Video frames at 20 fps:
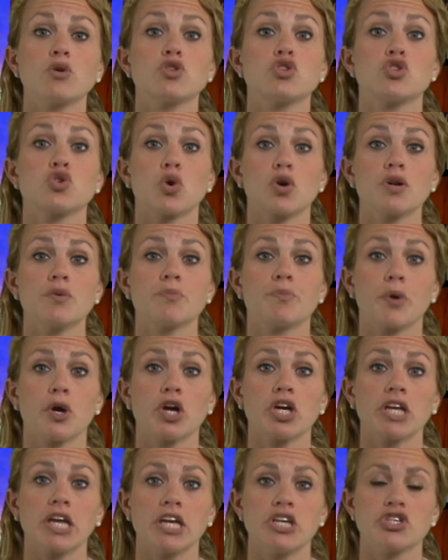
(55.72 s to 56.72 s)
with Jordan
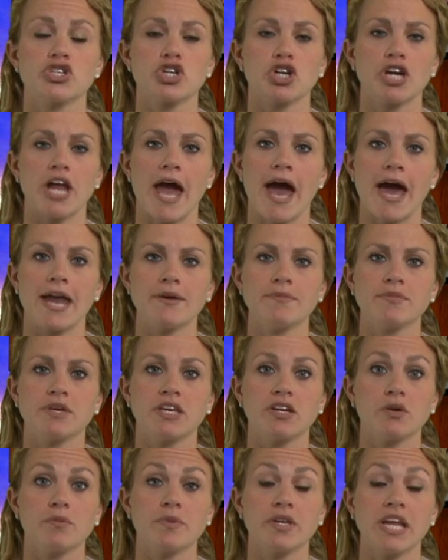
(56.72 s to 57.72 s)
Burke injured, Adam
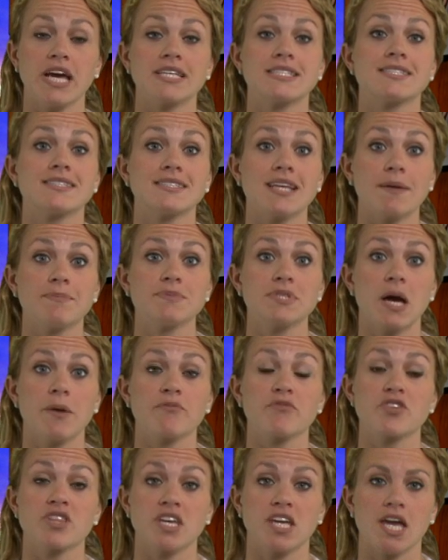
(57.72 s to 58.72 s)
Ghitelman has stepped up
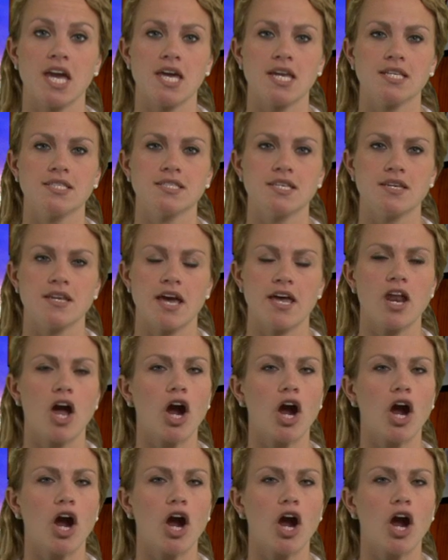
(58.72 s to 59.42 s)
for the Cannons in net.